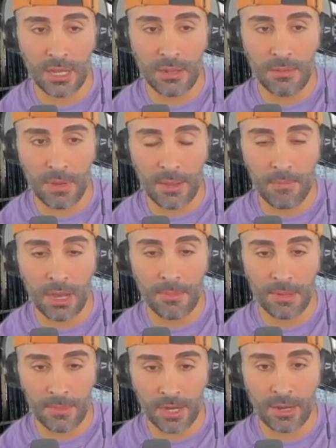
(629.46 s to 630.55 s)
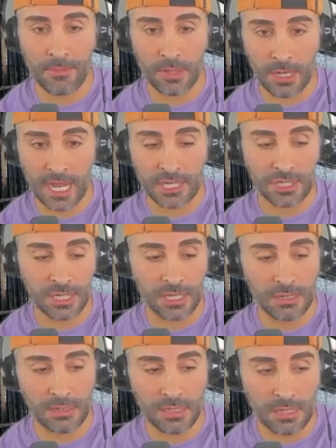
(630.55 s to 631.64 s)
my mom and my grandmother actually
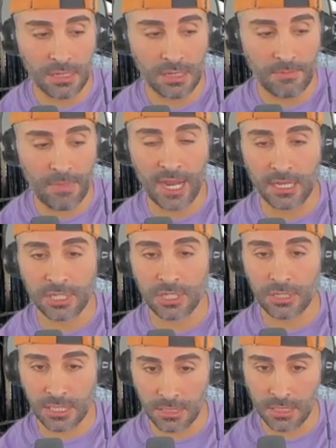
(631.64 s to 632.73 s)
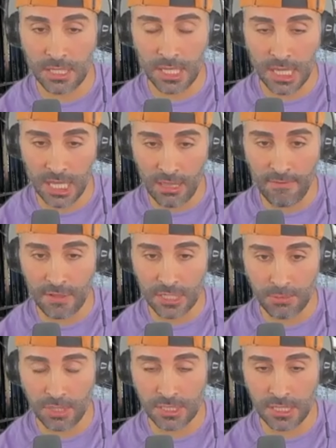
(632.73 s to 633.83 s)
managed to leave this
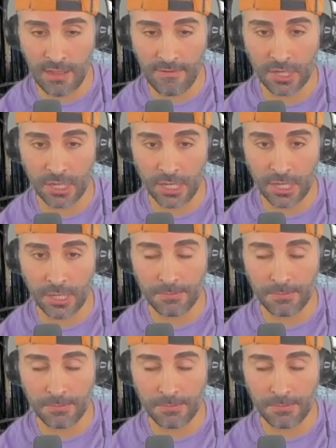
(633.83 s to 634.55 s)
prison after a year